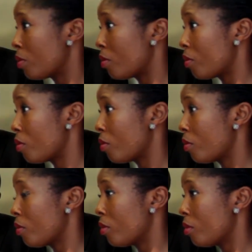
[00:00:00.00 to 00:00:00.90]

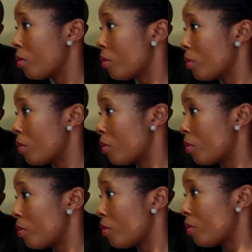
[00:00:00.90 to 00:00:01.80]

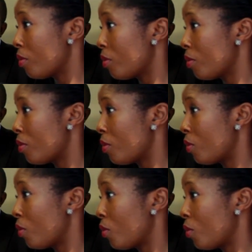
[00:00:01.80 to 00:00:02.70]

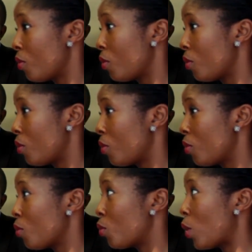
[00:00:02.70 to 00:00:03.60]

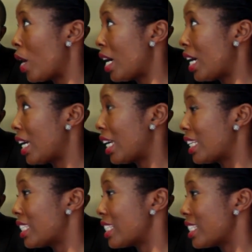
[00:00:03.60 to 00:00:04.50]

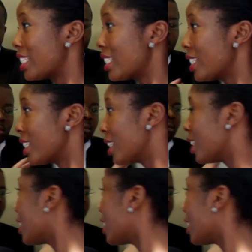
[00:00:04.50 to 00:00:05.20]
This person isn't speaking.